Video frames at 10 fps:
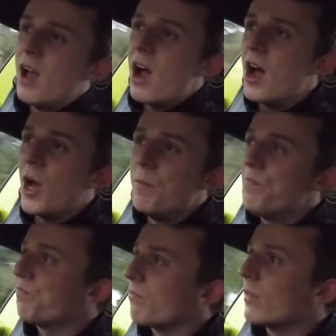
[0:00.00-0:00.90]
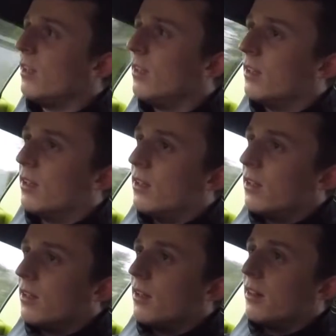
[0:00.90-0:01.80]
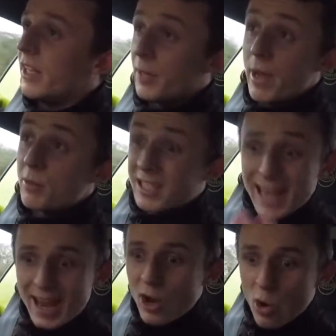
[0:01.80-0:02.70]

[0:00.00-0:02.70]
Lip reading: They're going to be able to get